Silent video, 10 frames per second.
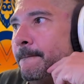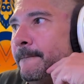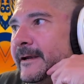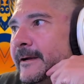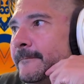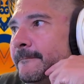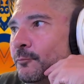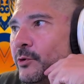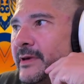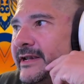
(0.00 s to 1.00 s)

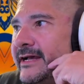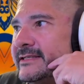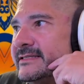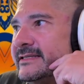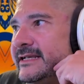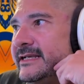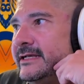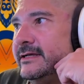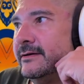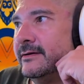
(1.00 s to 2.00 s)
with my dad's knee